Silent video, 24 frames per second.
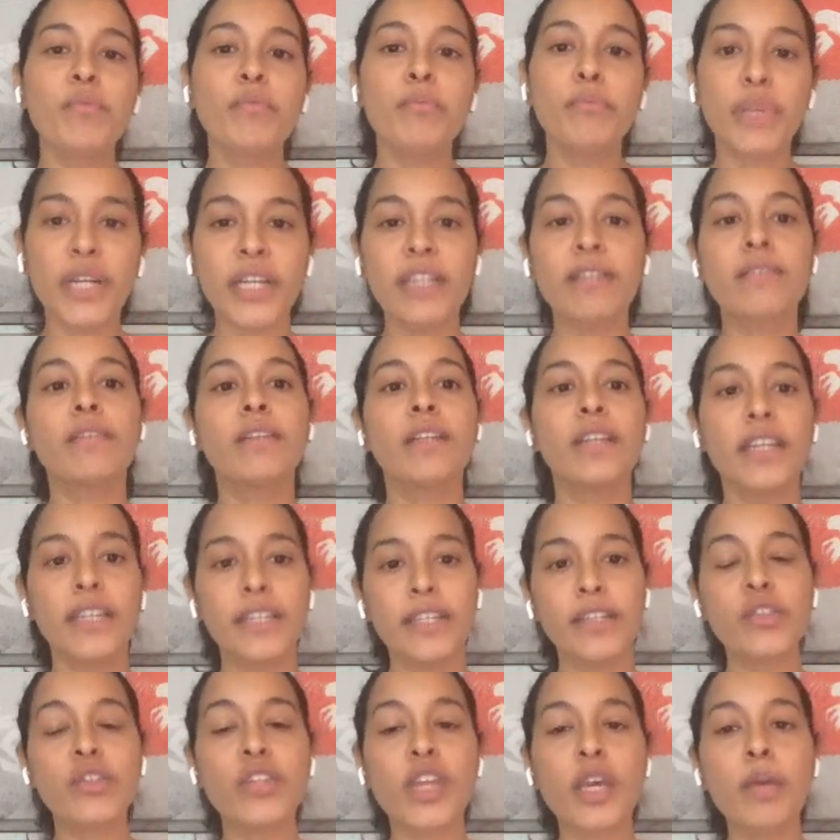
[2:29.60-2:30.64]
But it
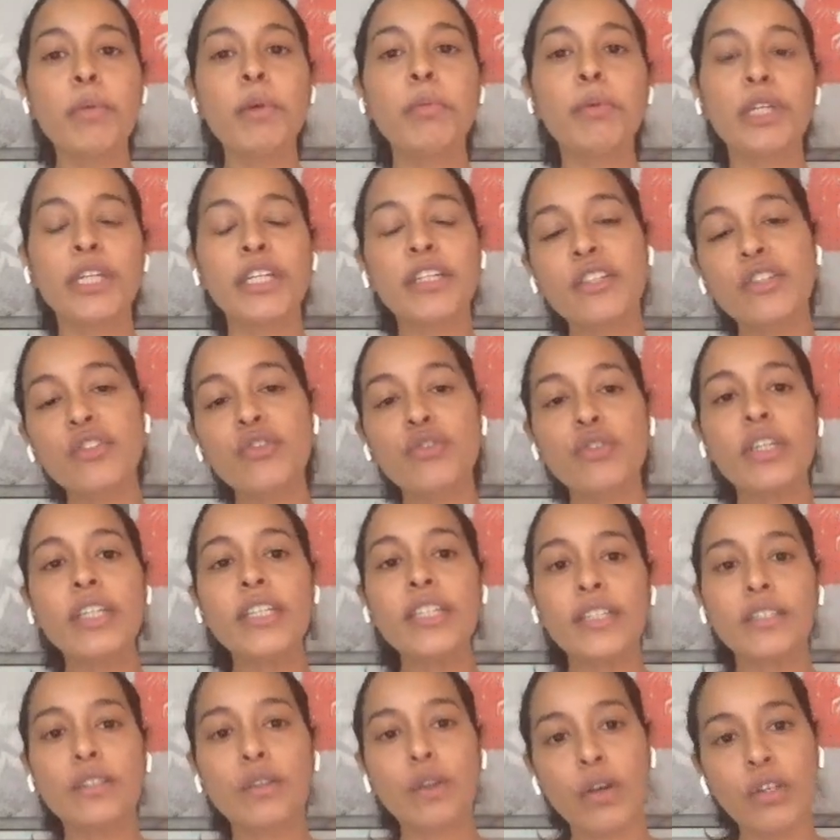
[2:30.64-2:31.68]
is capable, it is really
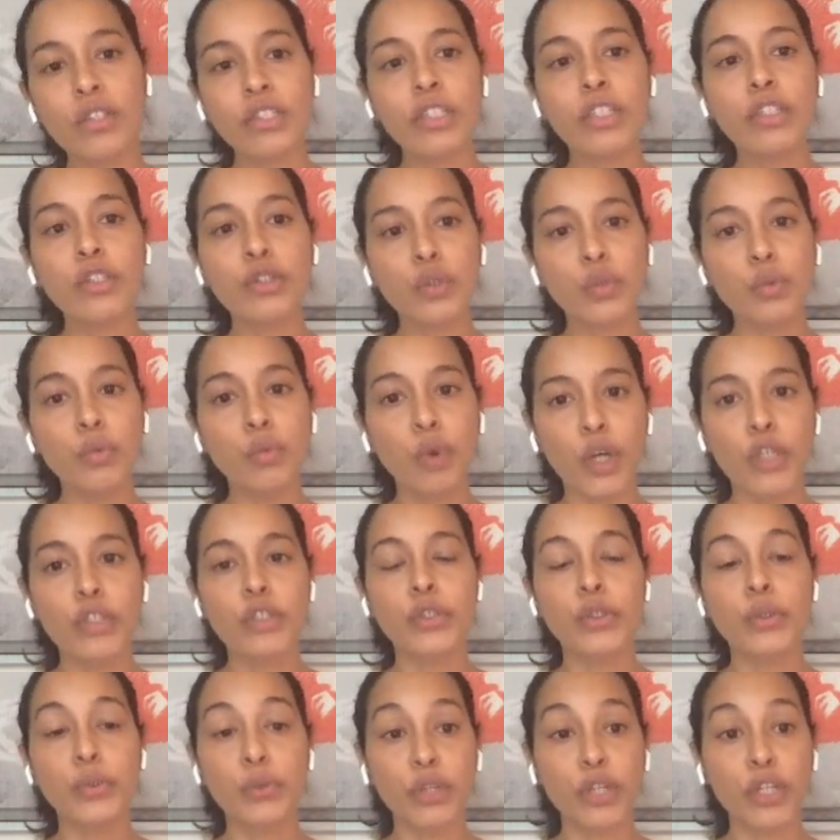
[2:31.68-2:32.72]
agnostic to what
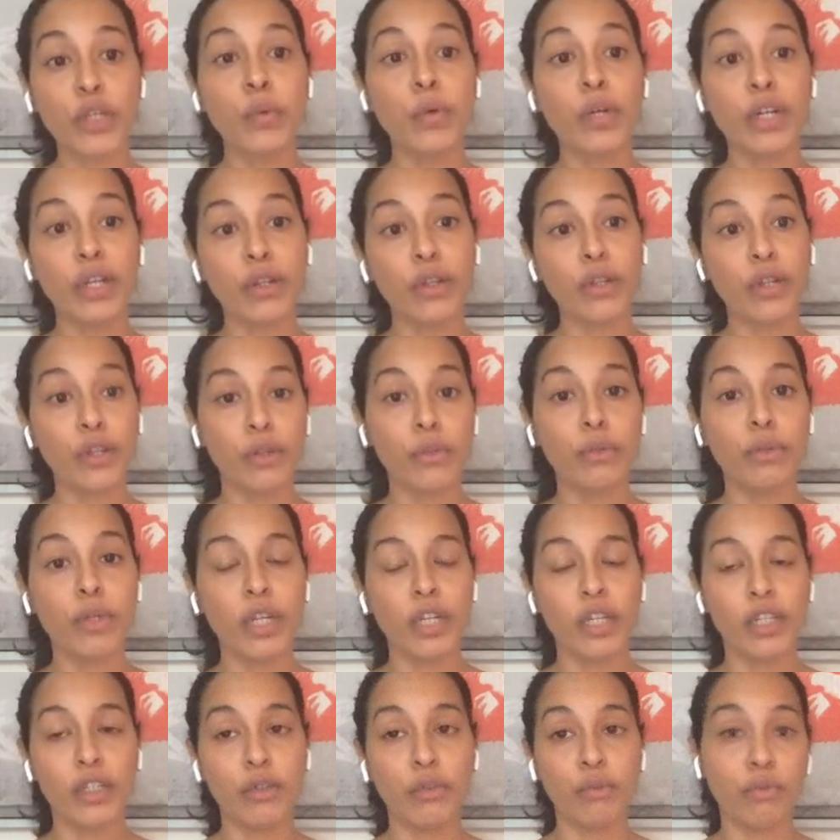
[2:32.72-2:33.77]
you really want to
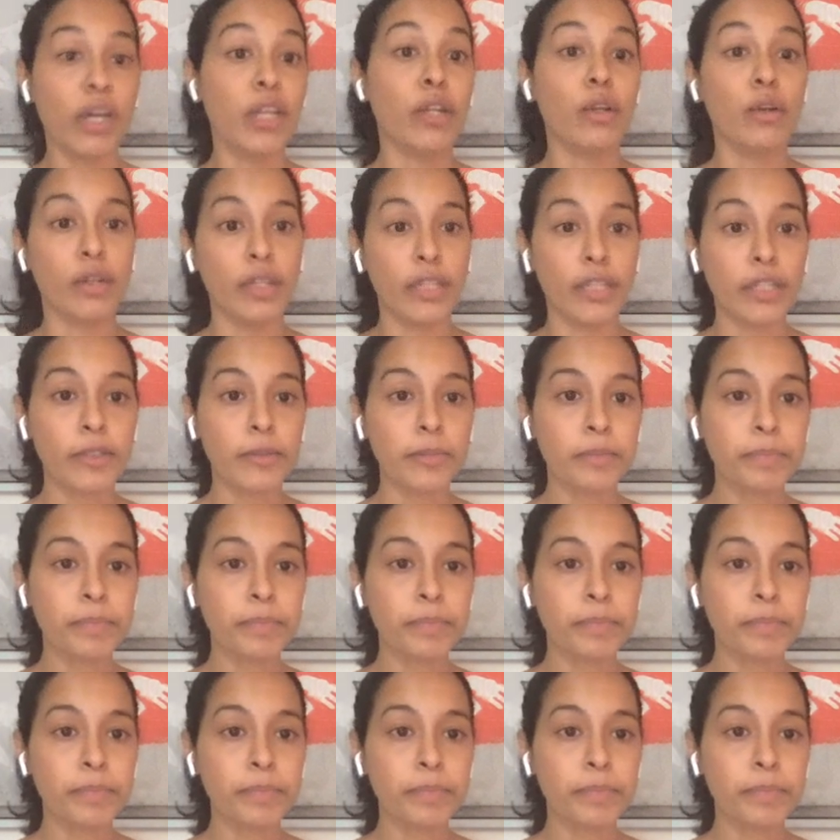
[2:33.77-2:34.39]
run on it.